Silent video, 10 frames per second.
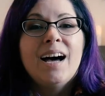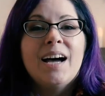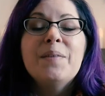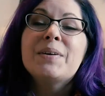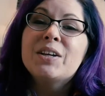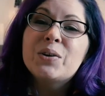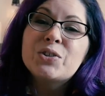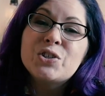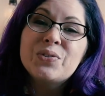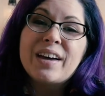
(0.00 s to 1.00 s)
I'm gonna go
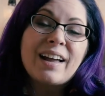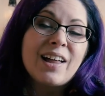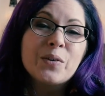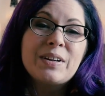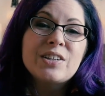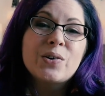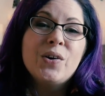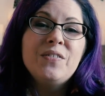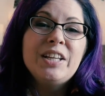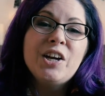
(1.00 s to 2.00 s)
shoot that Halloween
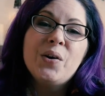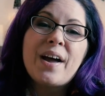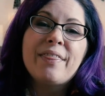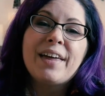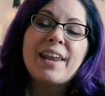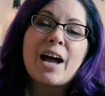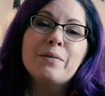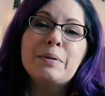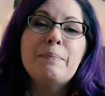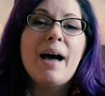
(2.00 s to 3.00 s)
decor video and then I
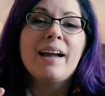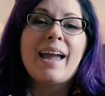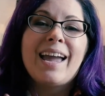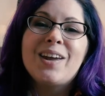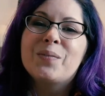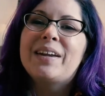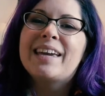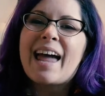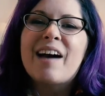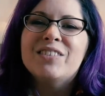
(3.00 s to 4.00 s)
will be back and we
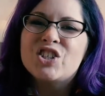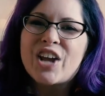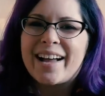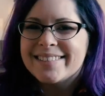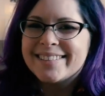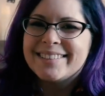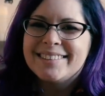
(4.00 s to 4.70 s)
can have a chat.